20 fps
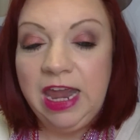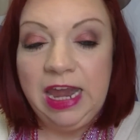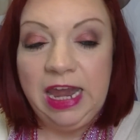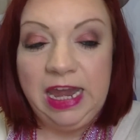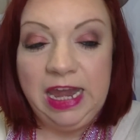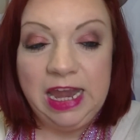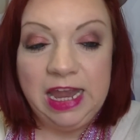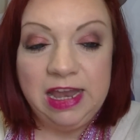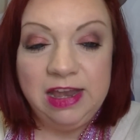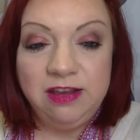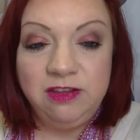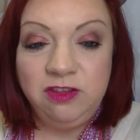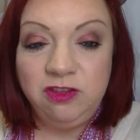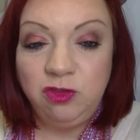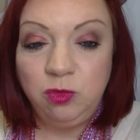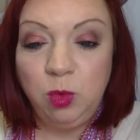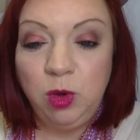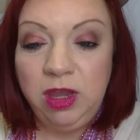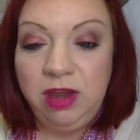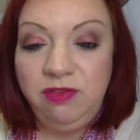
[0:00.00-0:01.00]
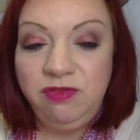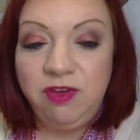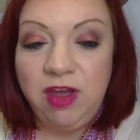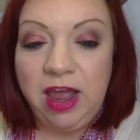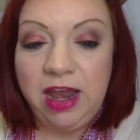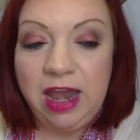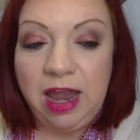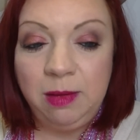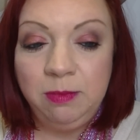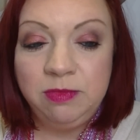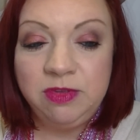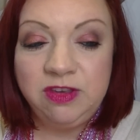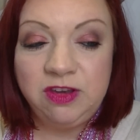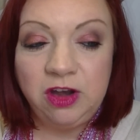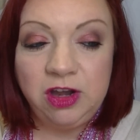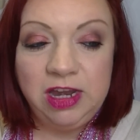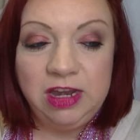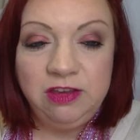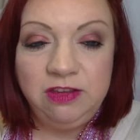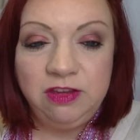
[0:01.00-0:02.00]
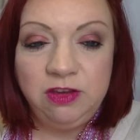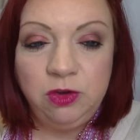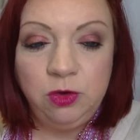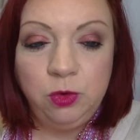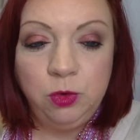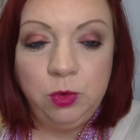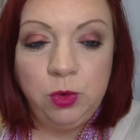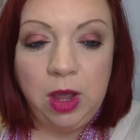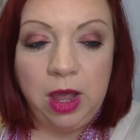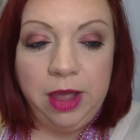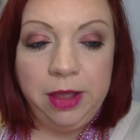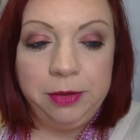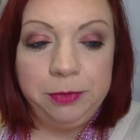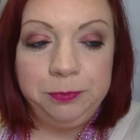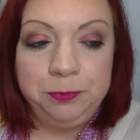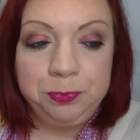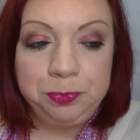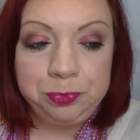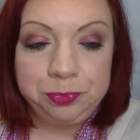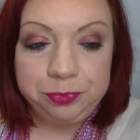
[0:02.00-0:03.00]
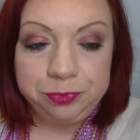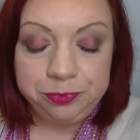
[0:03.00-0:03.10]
and it's really fun. I'm starting to um,